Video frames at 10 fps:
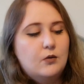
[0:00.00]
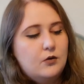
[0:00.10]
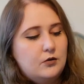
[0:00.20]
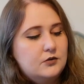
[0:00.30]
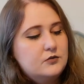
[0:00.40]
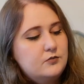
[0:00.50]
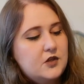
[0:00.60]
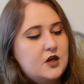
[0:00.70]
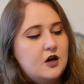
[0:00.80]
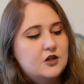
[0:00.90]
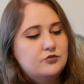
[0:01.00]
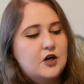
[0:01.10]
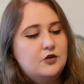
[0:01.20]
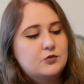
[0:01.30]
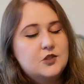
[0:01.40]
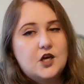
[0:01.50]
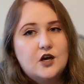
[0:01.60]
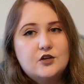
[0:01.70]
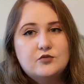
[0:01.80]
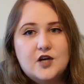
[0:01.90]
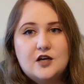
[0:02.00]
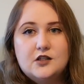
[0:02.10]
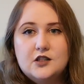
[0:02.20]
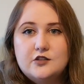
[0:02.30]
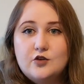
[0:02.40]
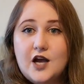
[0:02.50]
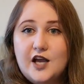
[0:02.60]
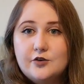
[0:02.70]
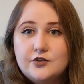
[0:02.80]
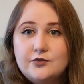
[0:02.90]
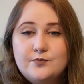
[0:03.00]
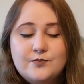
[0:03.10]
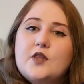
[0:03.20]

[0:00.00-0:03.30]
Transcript: or curtain rail to curtain rail in your house.